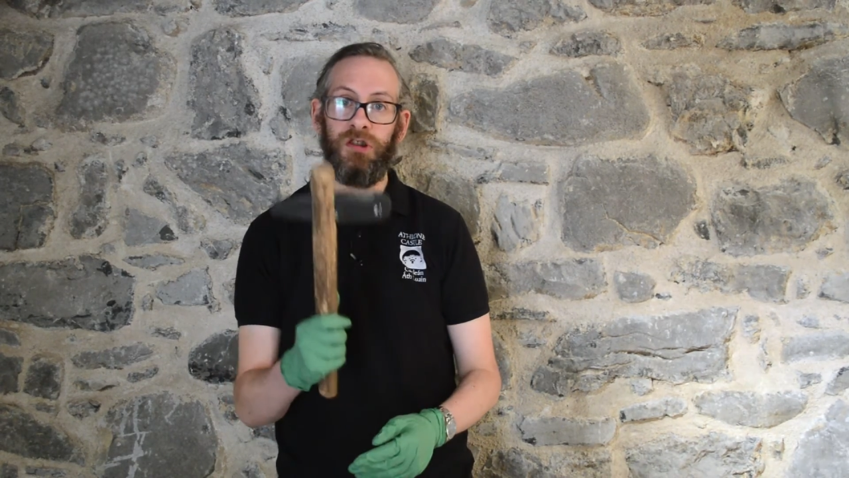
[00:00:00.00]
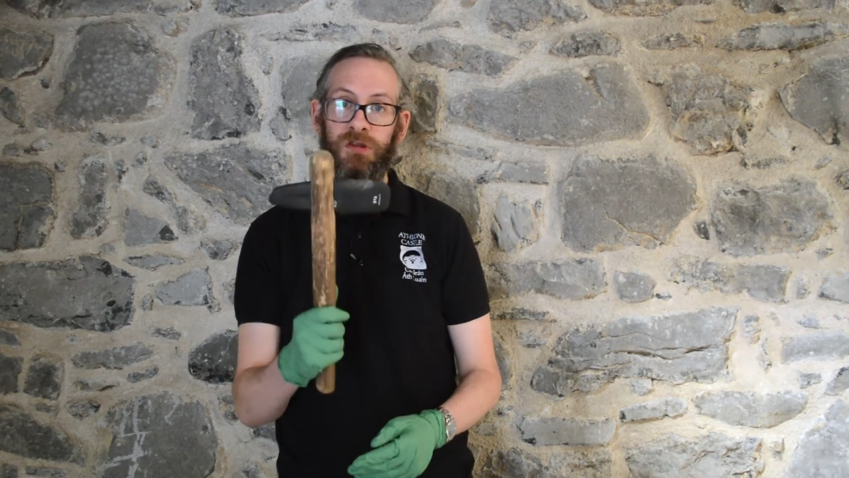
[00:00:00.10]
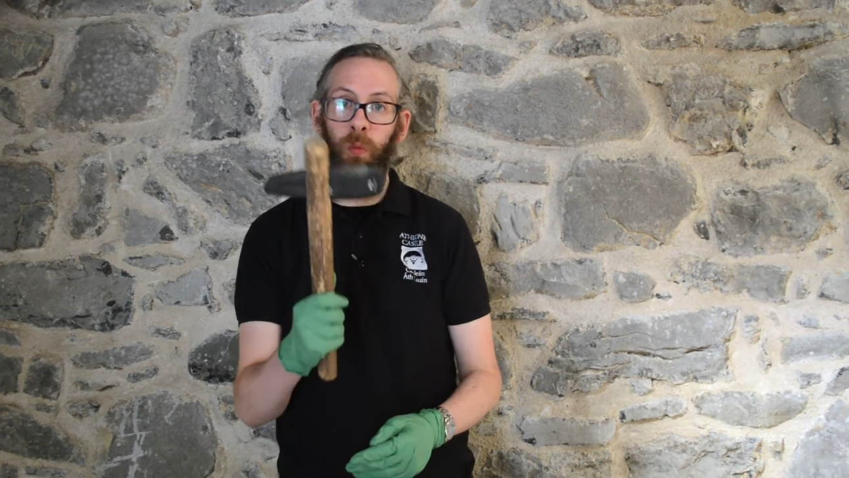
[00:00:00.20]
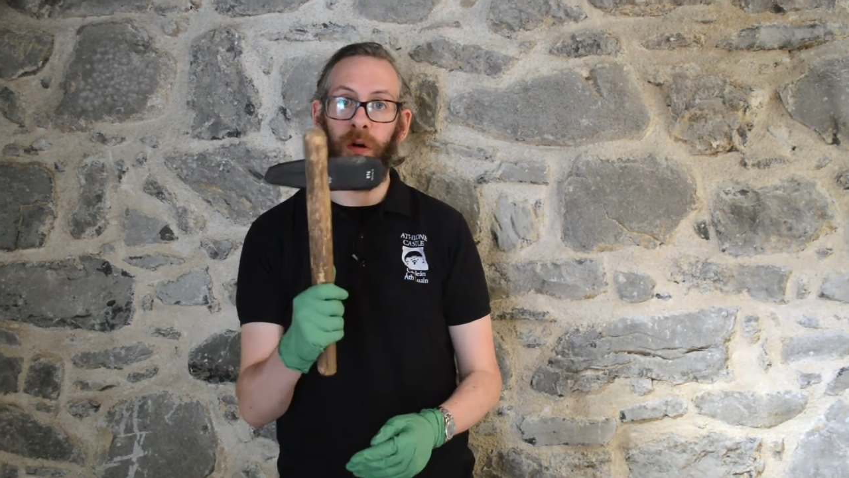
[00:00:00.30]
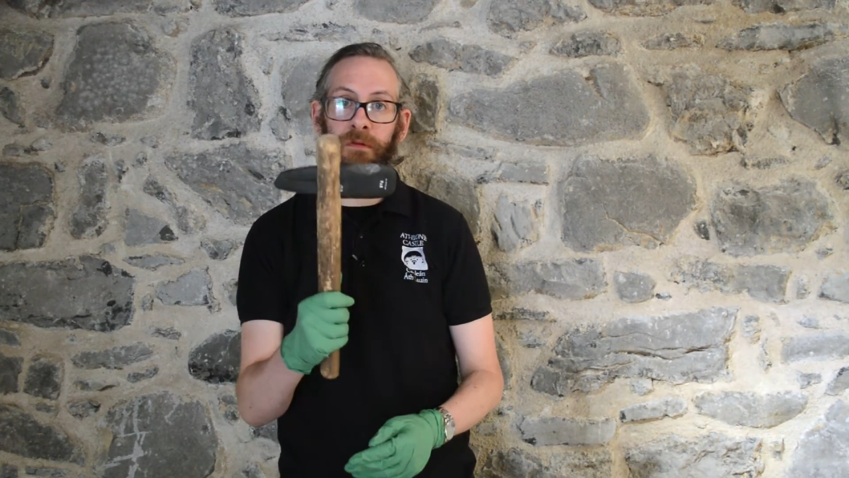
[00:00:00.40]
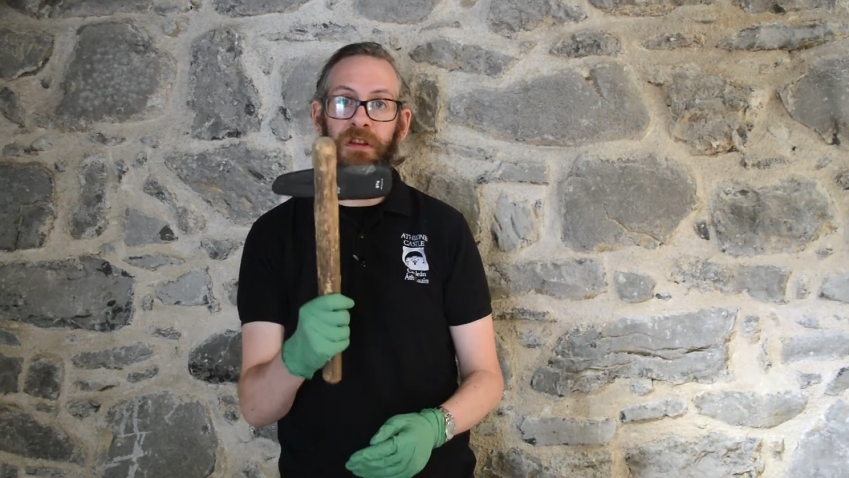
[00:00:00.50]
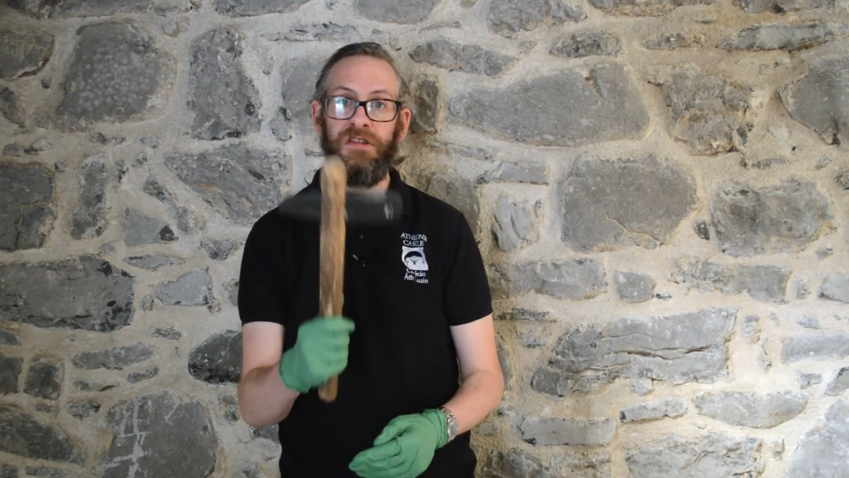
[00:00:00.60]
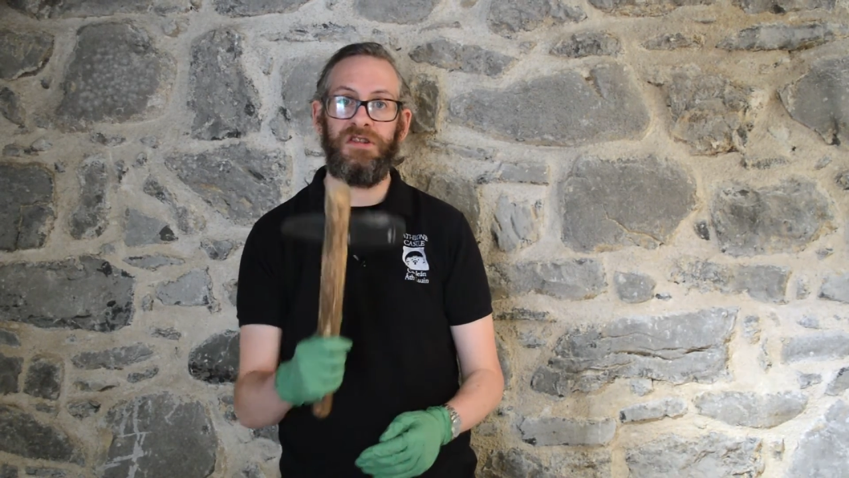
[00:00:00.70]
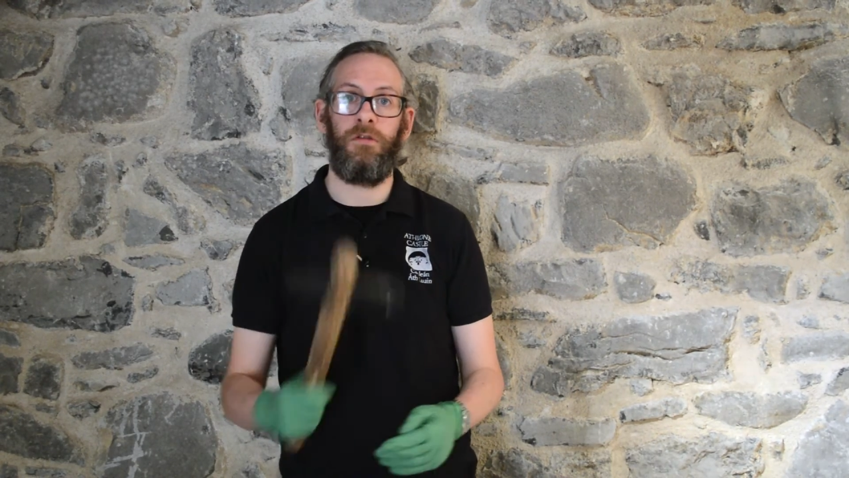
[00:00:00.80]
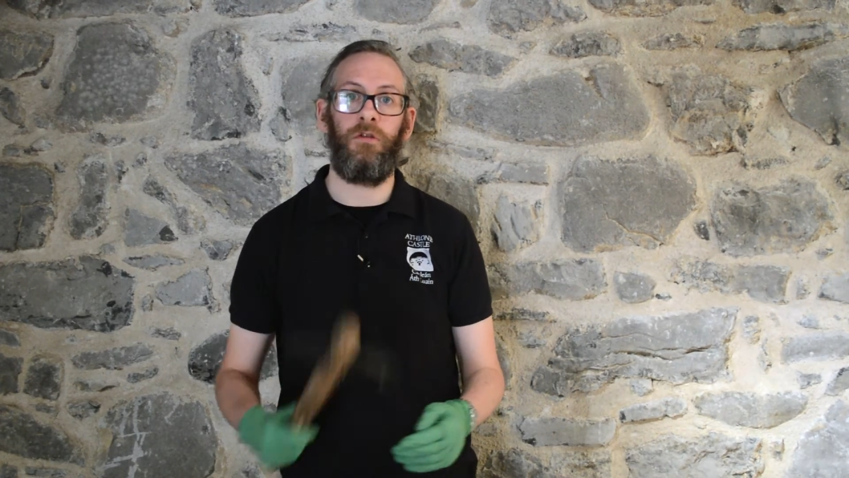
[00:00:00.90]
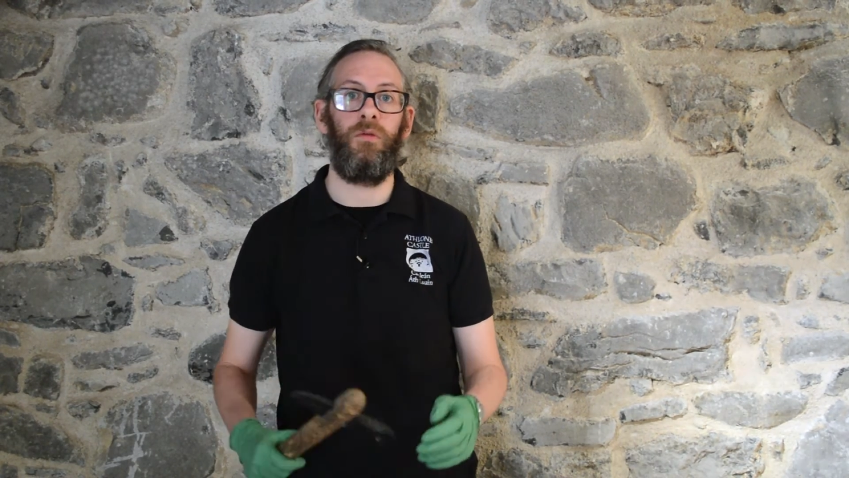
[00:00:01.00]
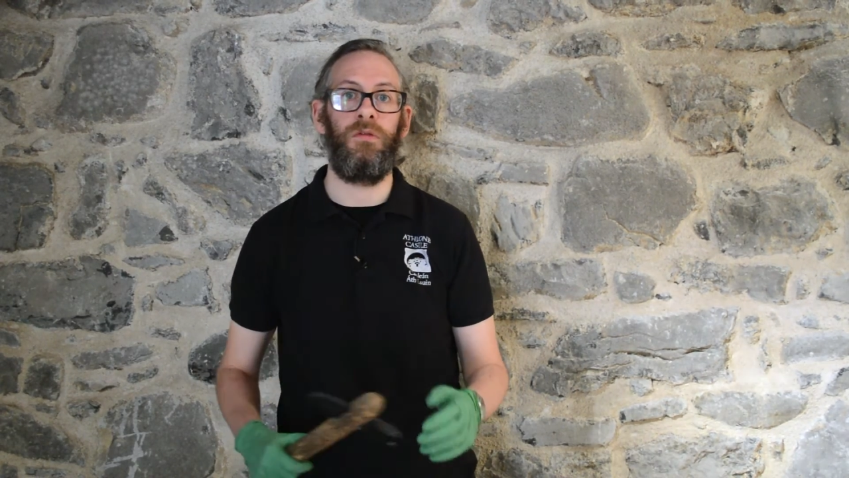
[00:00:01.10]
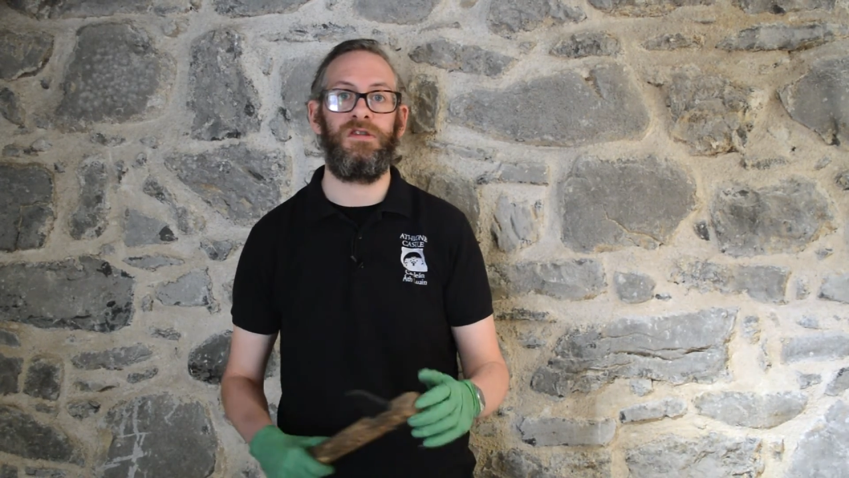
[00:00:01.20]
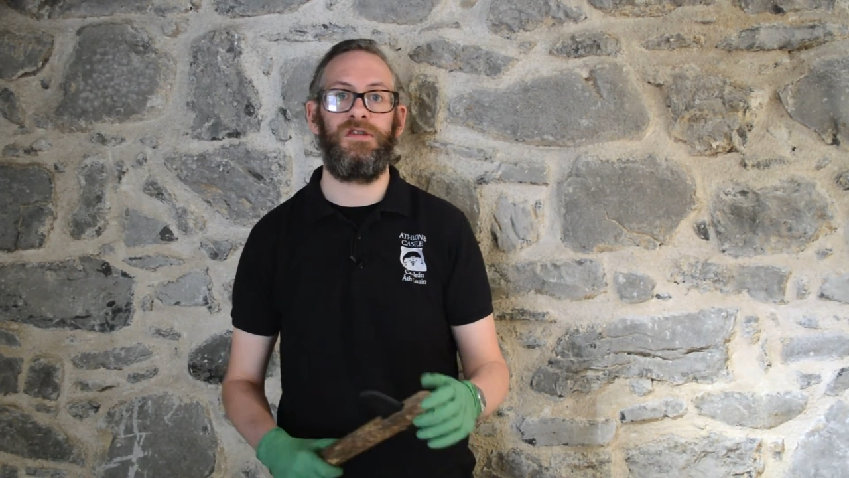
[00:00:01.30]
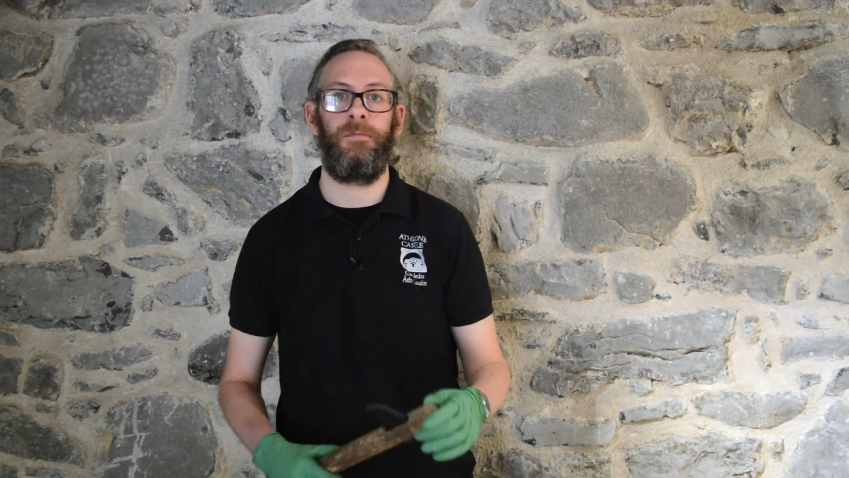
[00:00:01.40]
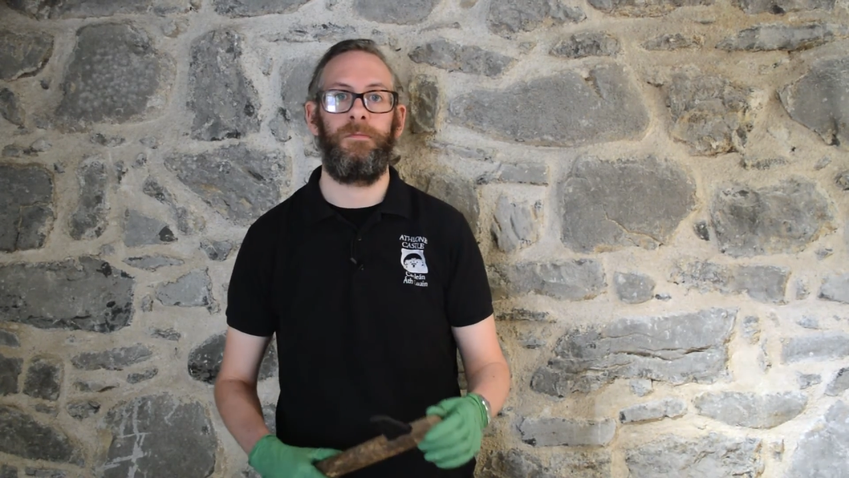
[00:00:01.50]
just one of these tools.